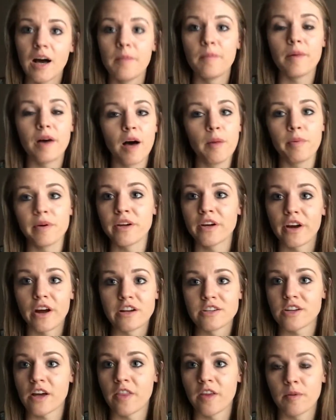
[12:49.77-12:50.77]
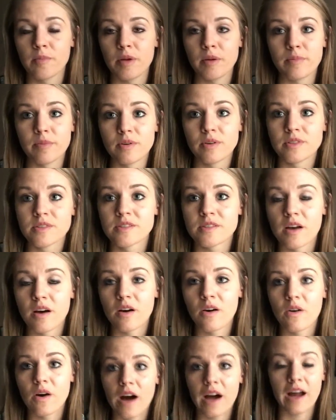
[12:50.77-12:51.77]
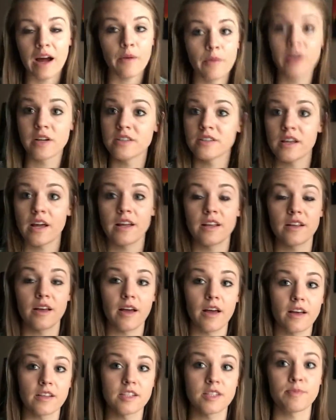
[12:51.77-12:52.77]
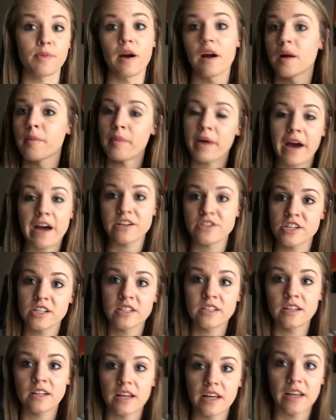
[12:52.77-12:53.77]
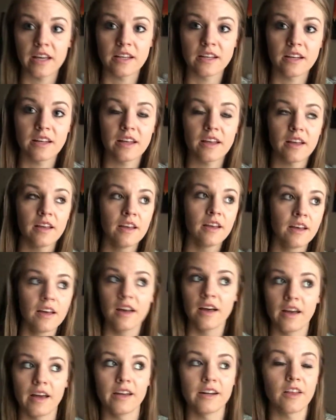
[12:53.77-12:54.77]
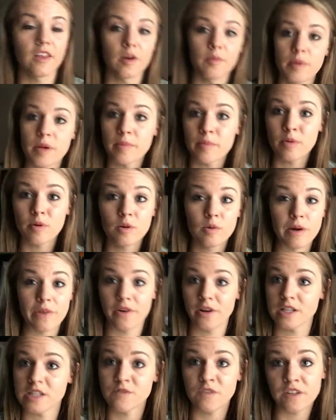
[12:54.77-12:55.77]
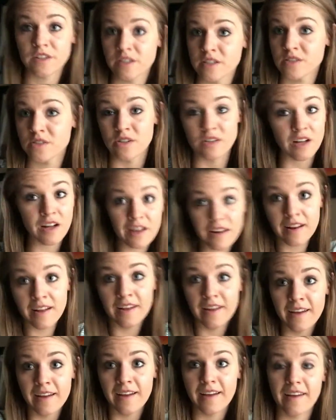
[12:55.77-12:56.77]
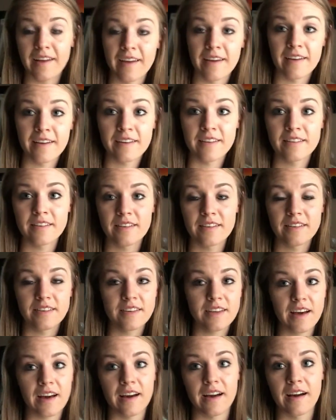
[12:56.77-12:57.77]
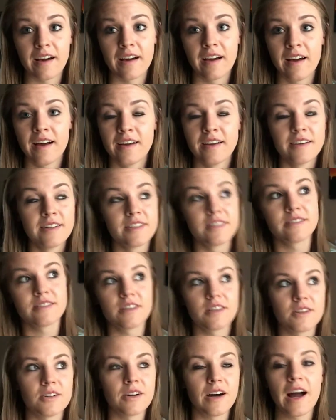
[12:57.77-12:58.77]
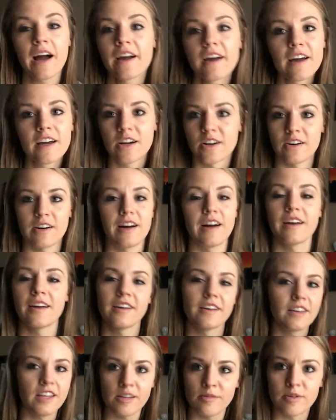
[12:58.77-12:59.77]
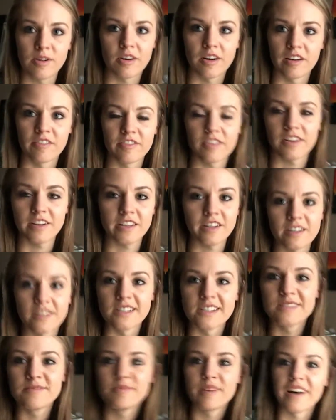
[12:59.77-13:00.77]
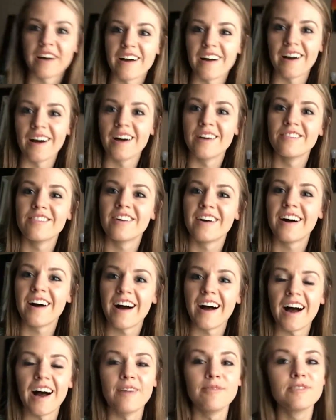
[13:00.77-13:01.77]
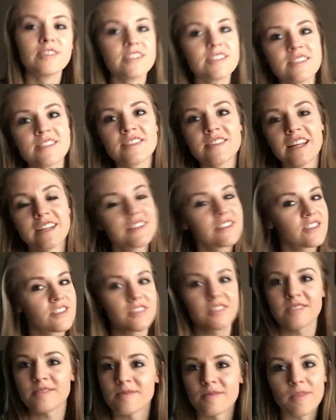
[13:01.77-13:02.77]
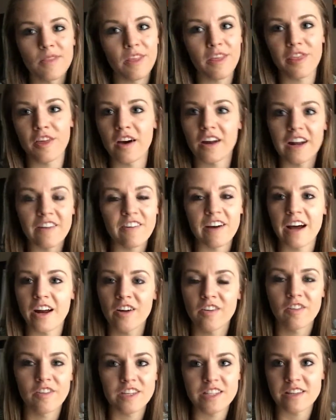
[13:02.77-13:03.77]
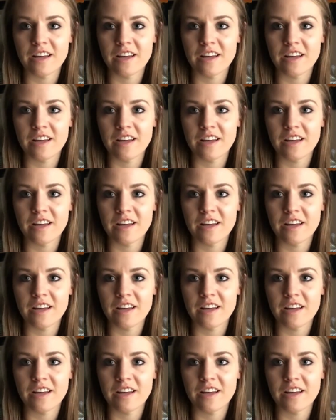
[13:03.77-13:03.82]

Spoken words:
help encourage other people. So I want to spark passion in other people, whether it's fitness or not. And yeah, so I could keep going for years, but that's just the thought I've had over this